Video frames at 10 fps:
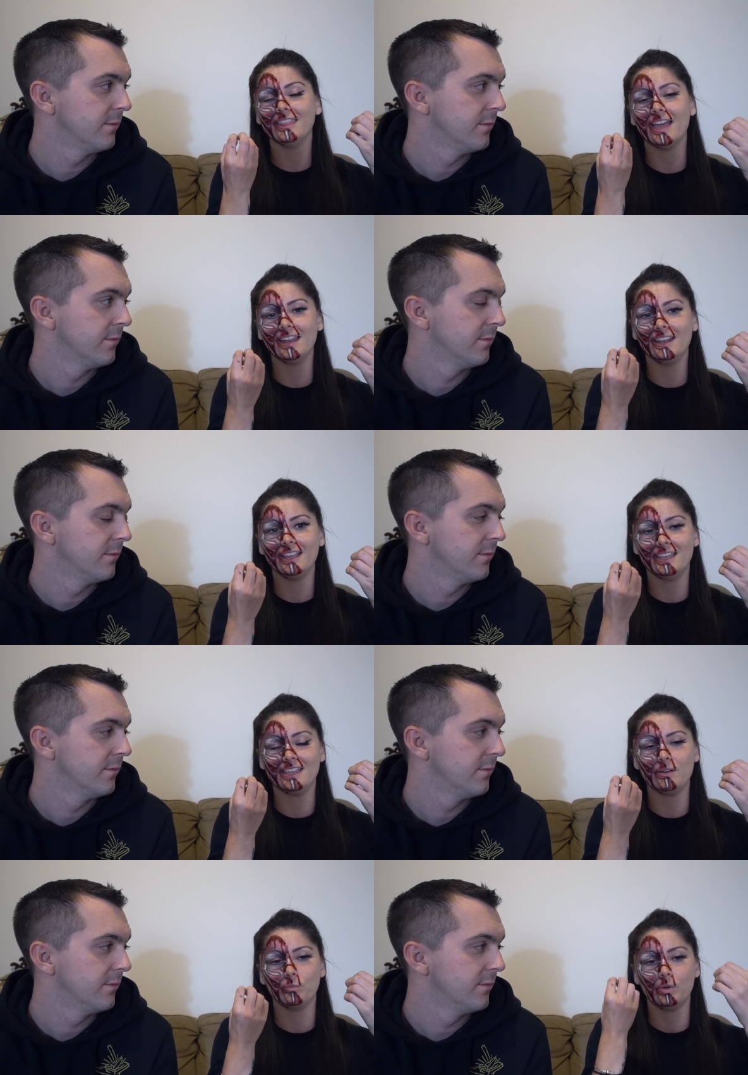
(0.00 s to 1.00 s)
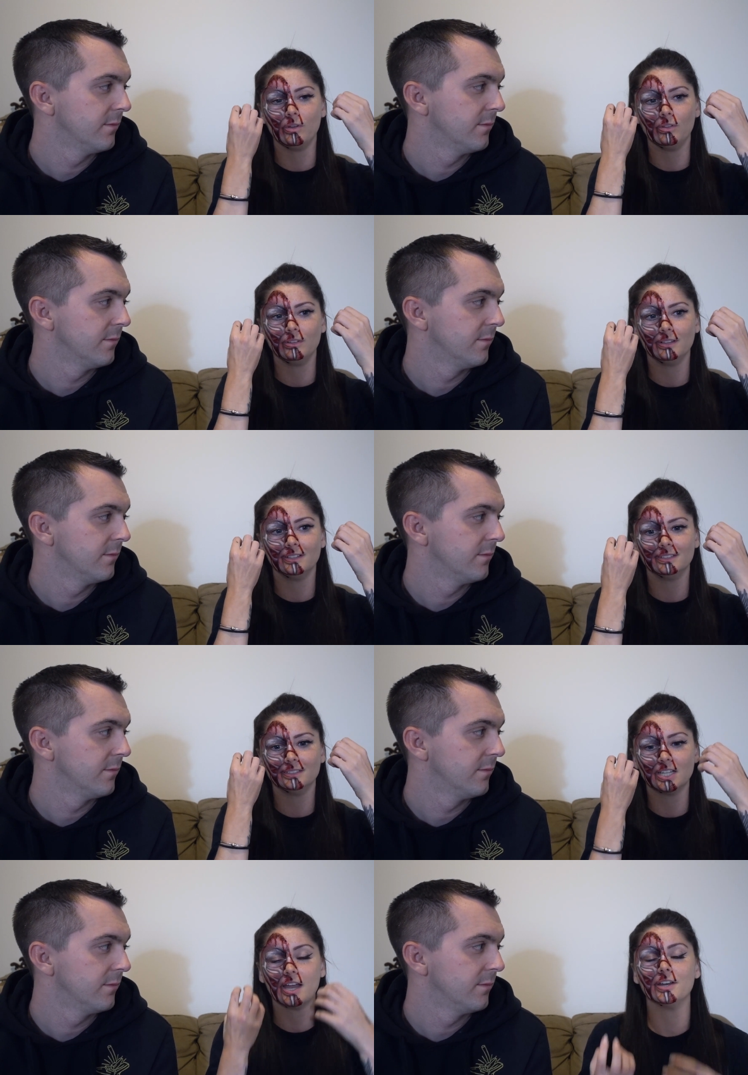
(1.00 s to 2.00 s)
Speaker 1: that it will
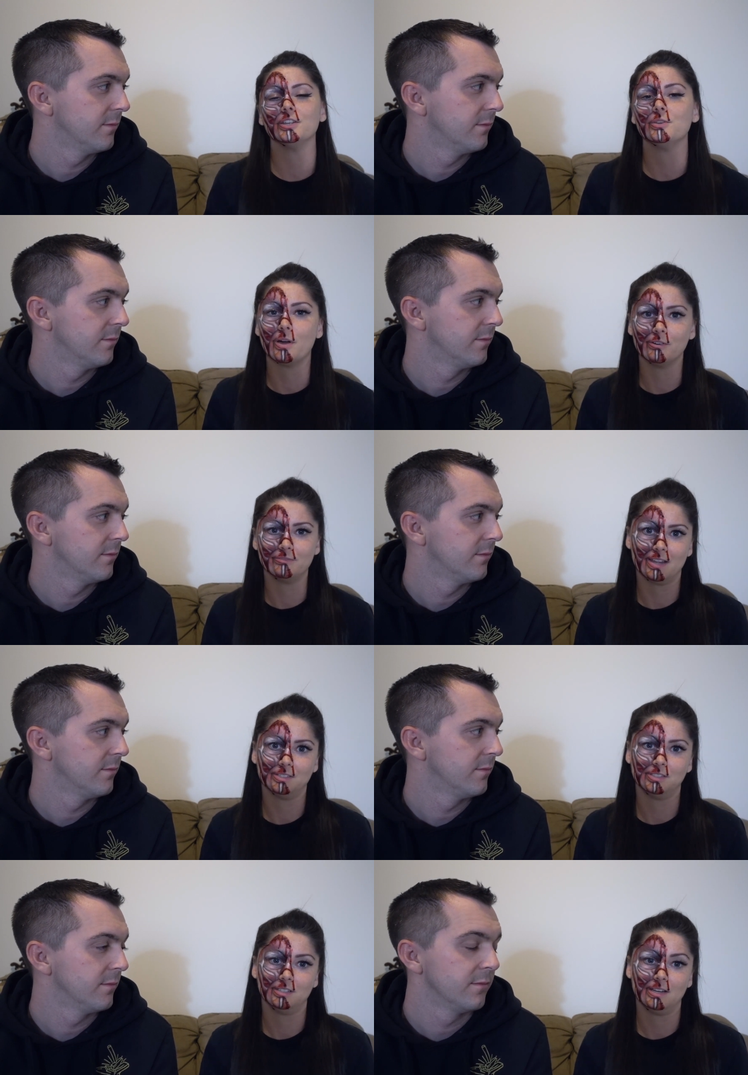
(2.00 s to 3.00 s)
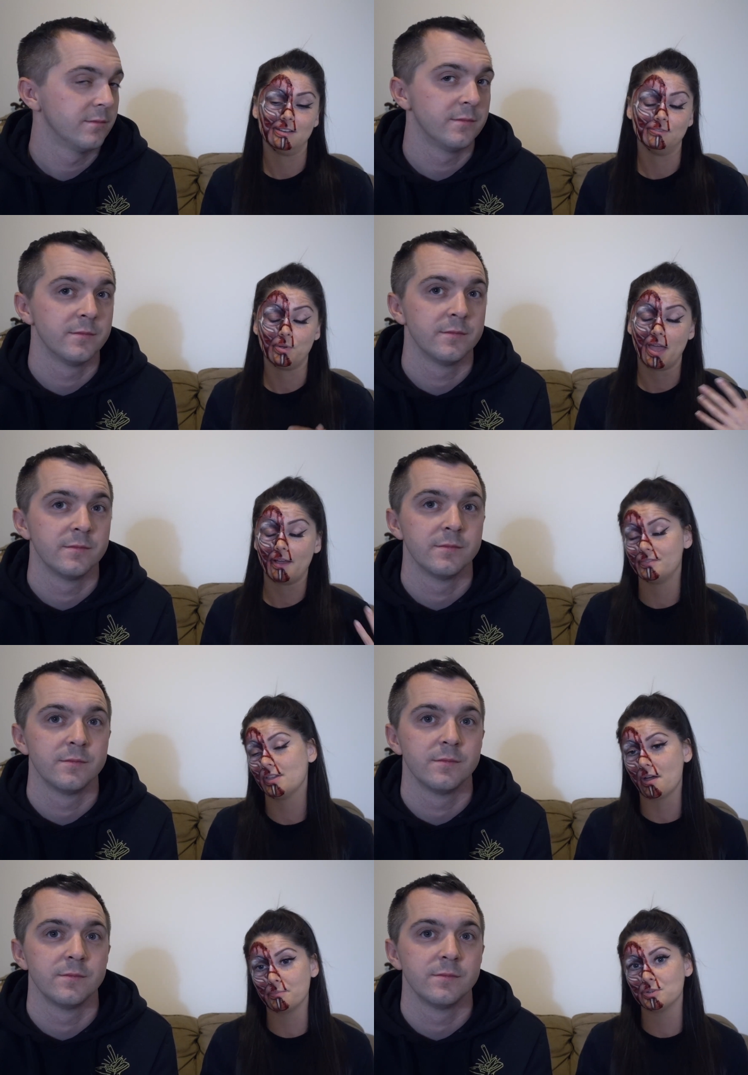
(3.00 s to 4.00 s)
tire you out faster. And if you have
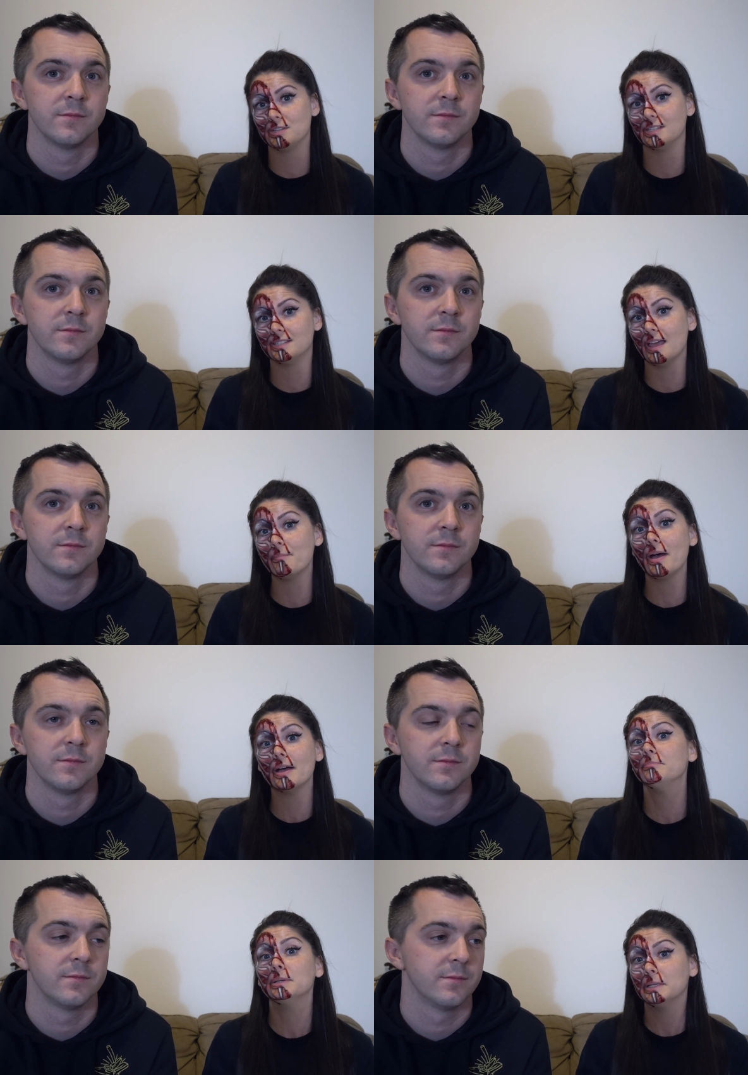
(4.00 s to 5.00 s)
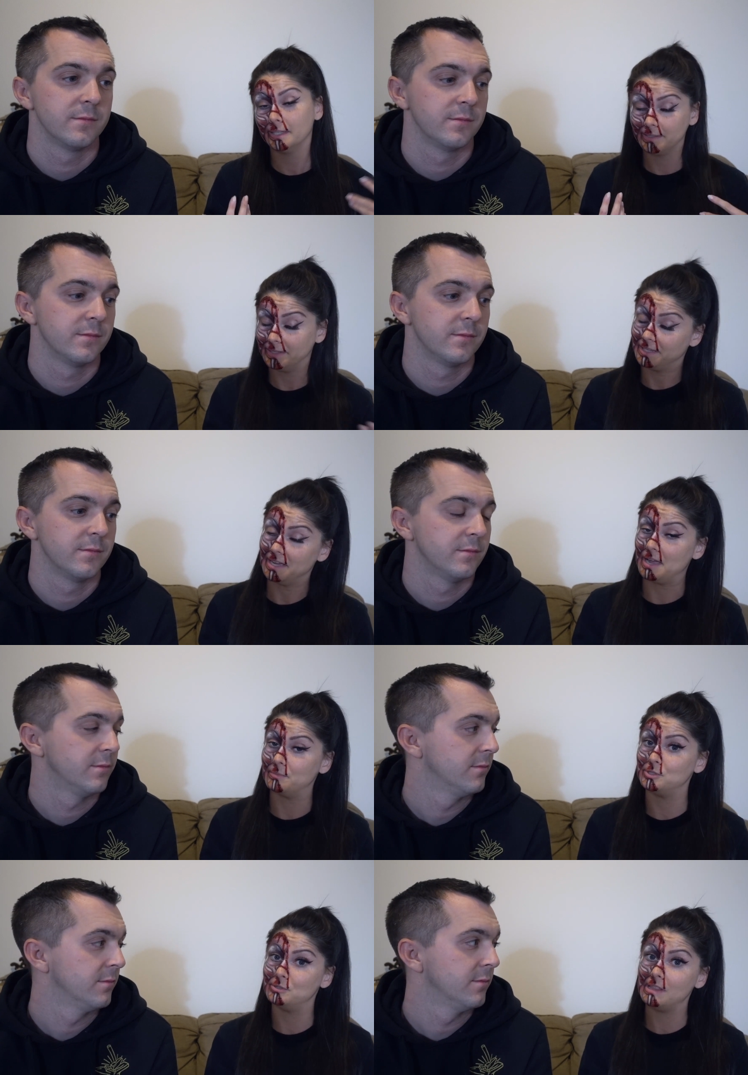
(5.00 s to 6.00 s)
the option to step up, I
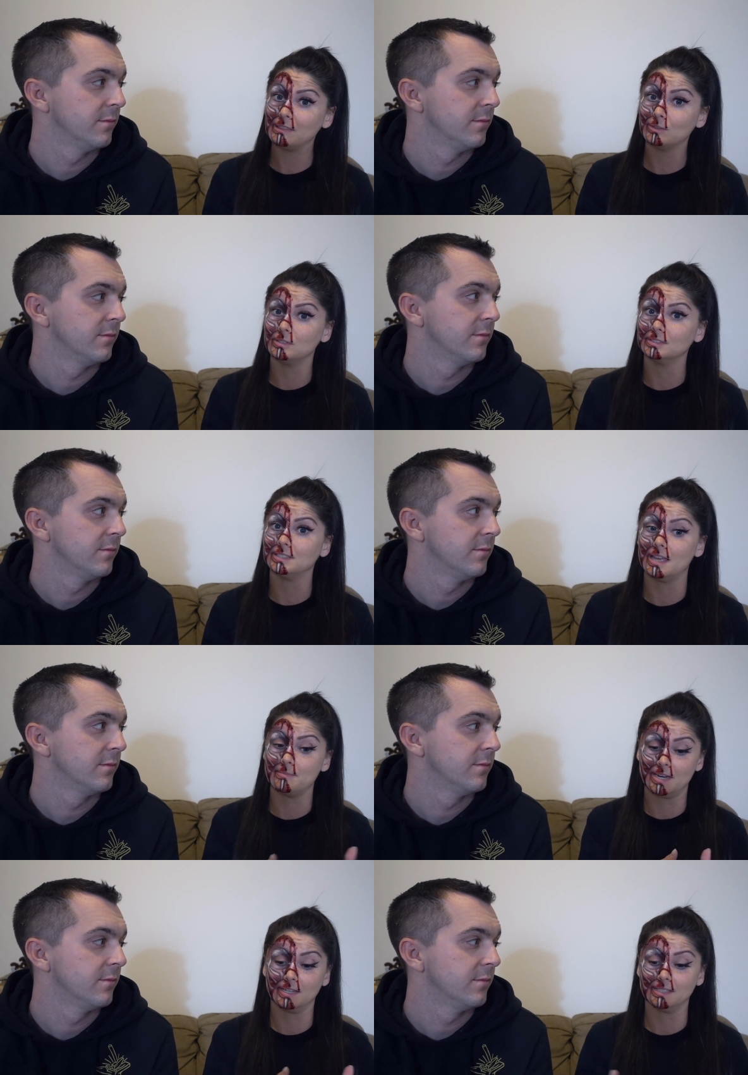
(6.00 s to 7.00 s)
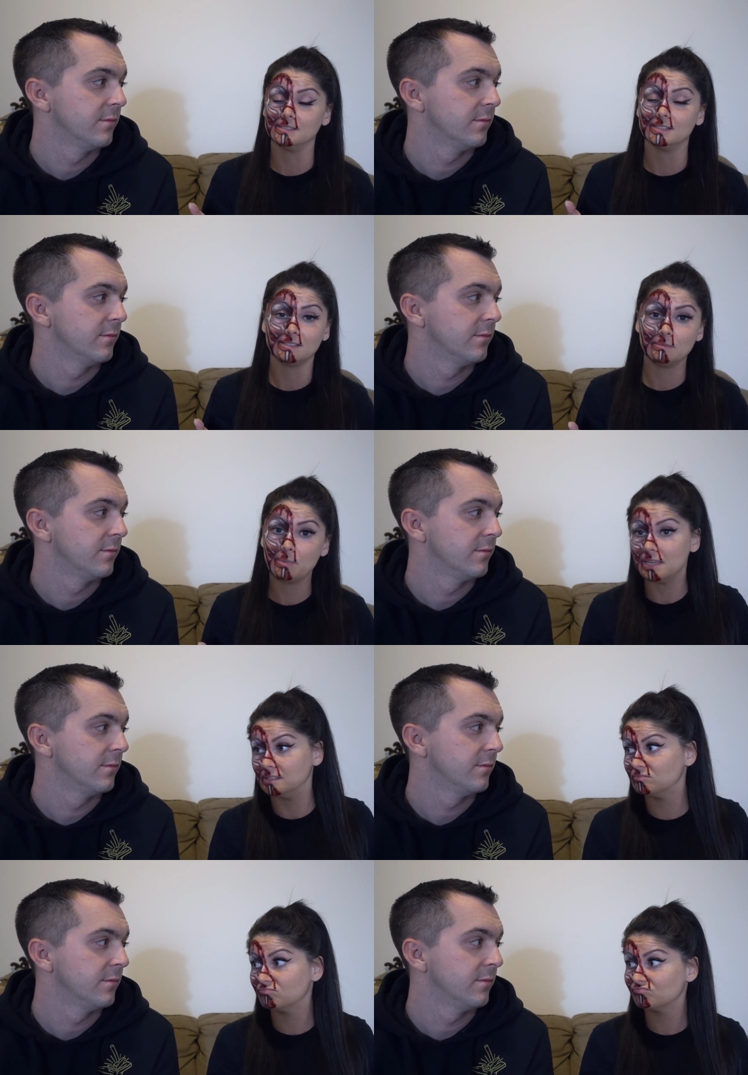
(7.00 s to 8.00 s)
would do that the whole time at a consistent
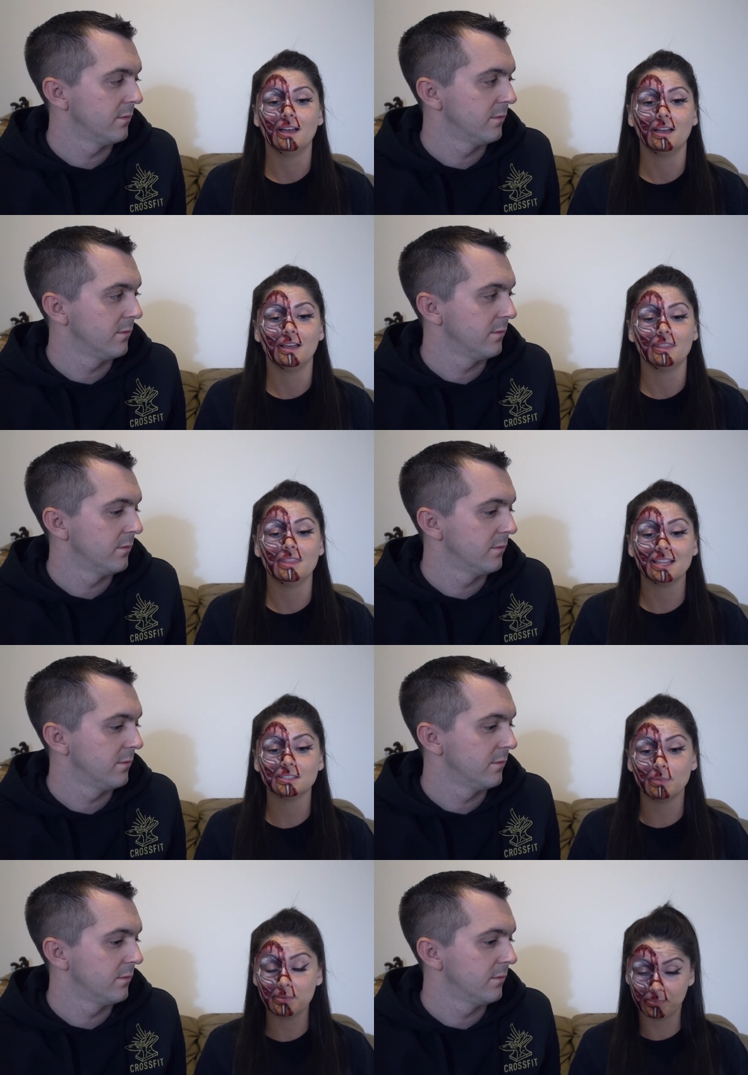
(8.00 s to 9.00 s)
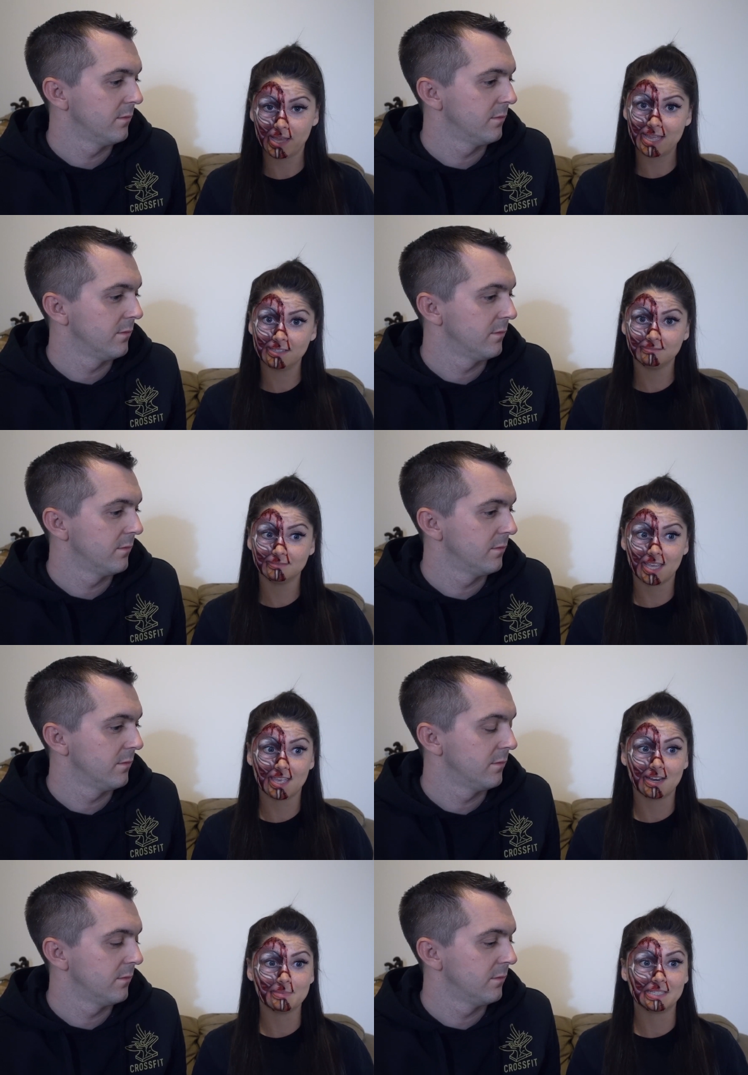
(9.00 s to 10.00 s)
pace. That's my plan,
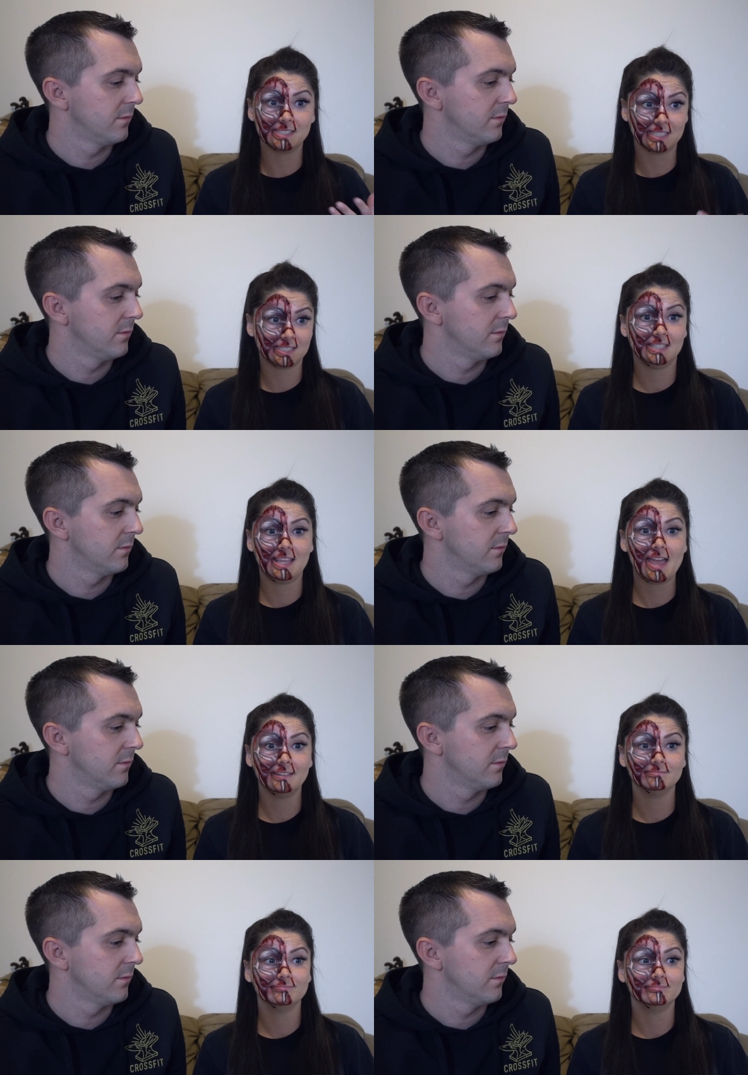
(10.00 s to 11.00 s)
and I'm going to stick to that